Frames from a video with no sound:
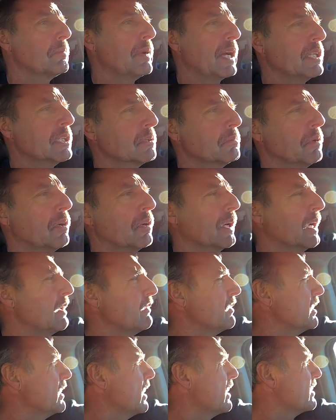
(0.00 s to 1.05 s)
basketball
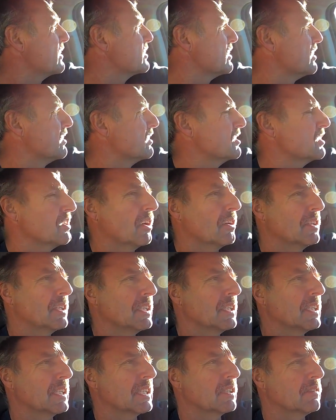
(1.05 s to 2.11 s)
game tonight. So it starts
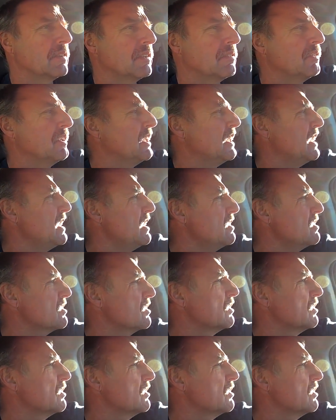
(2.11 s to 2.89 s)
at 6.15,